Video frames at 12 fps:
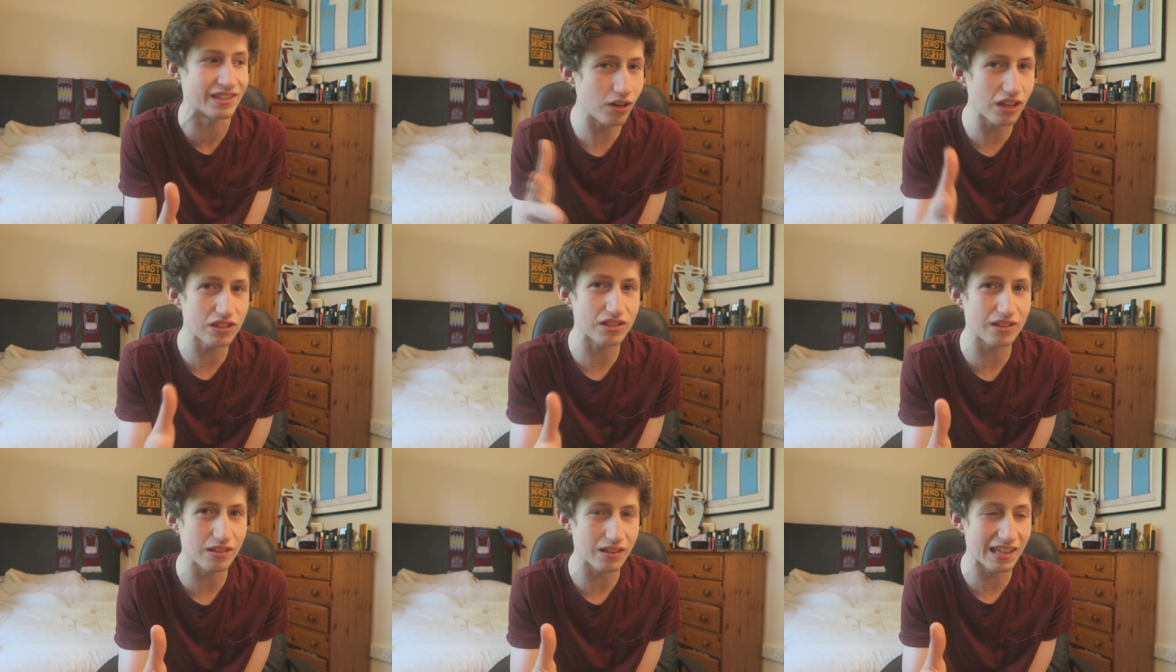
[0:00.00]
But
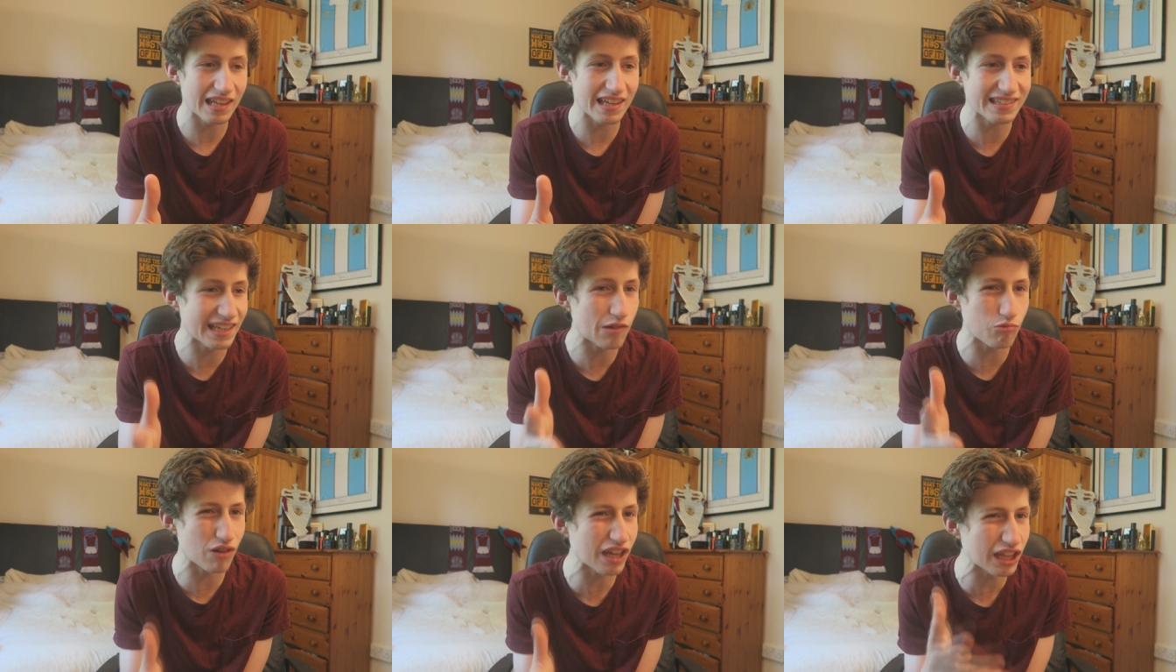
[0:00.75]
he's is he
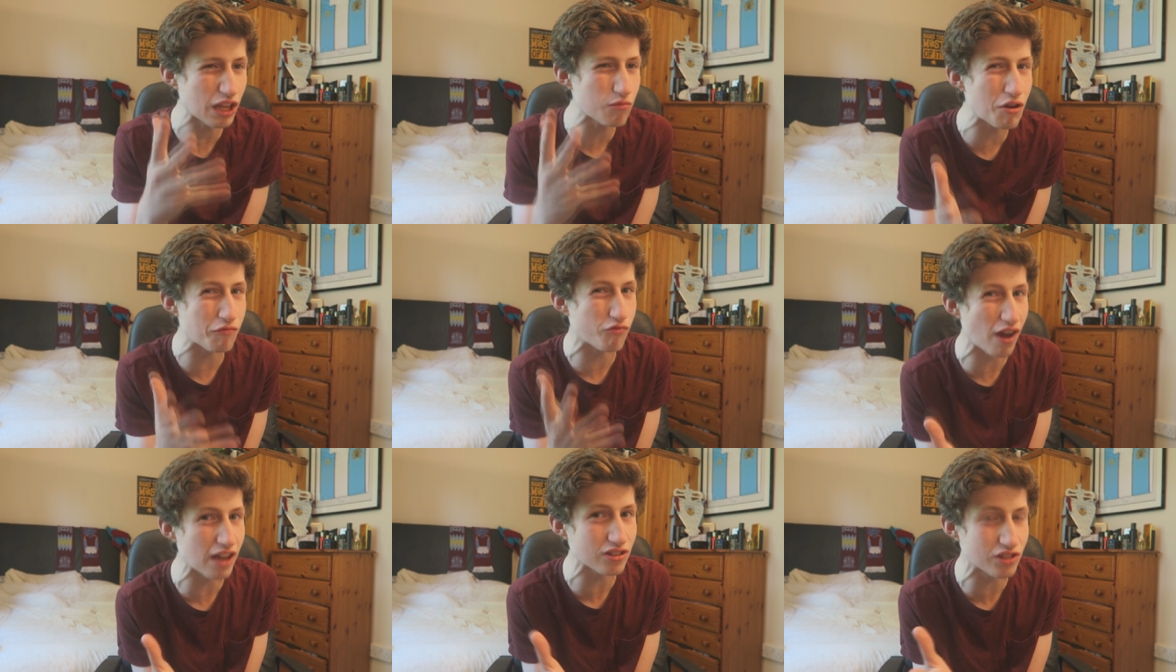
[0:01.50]
really with
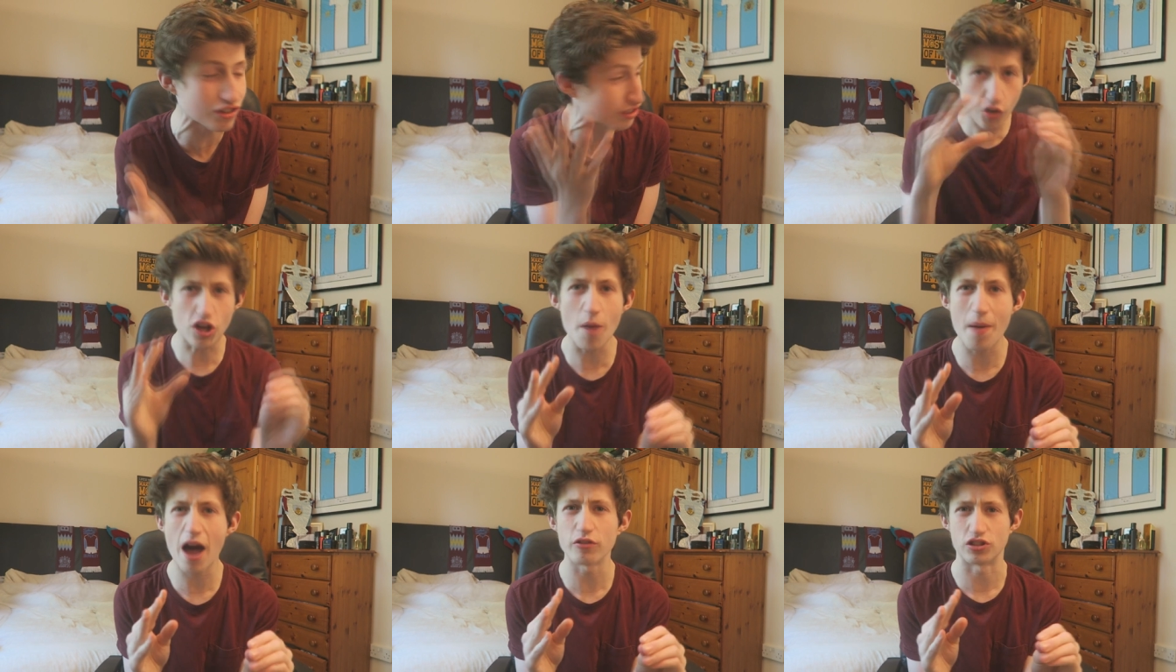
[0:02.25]
Rangers? For
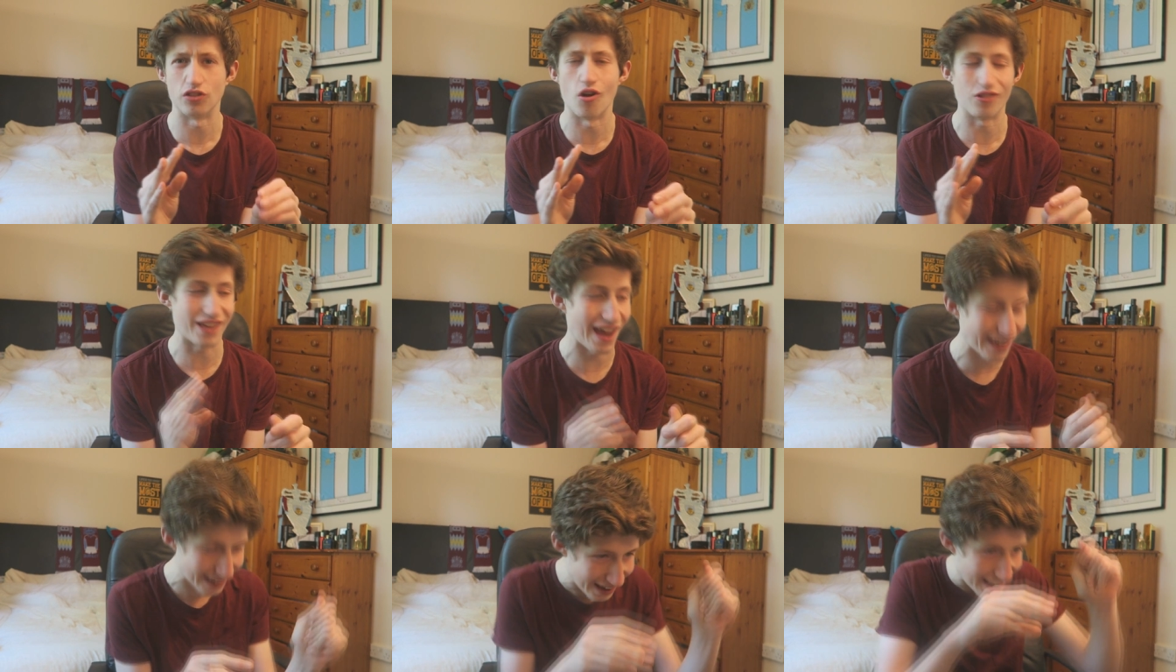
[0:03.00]
comparison,
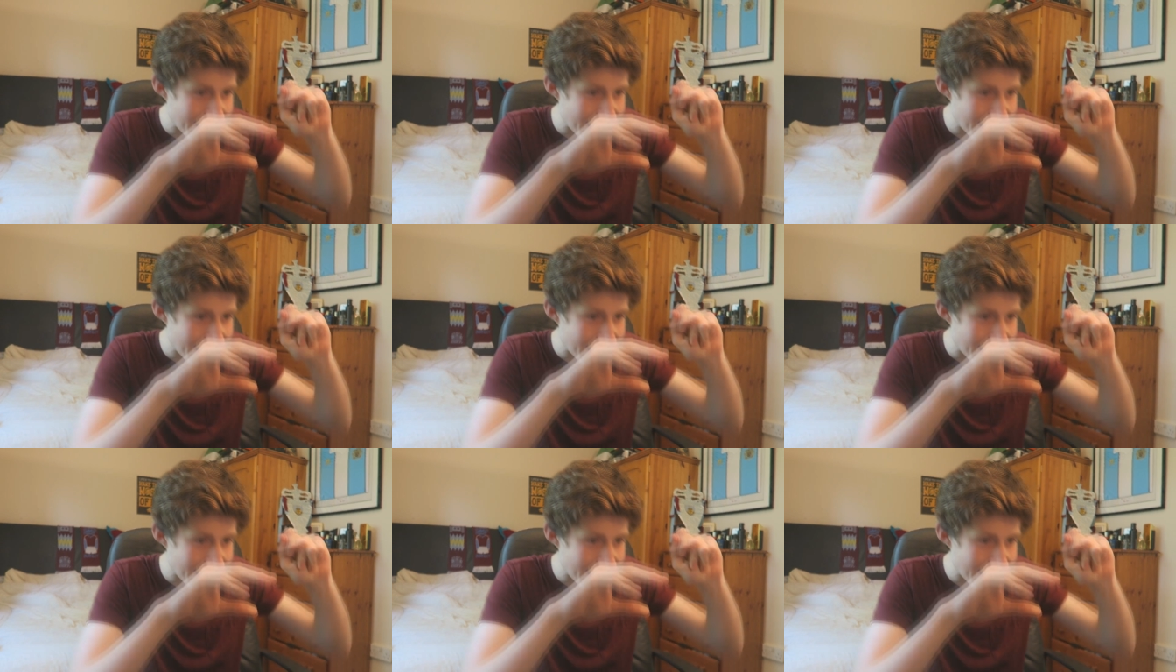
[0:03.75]
okay,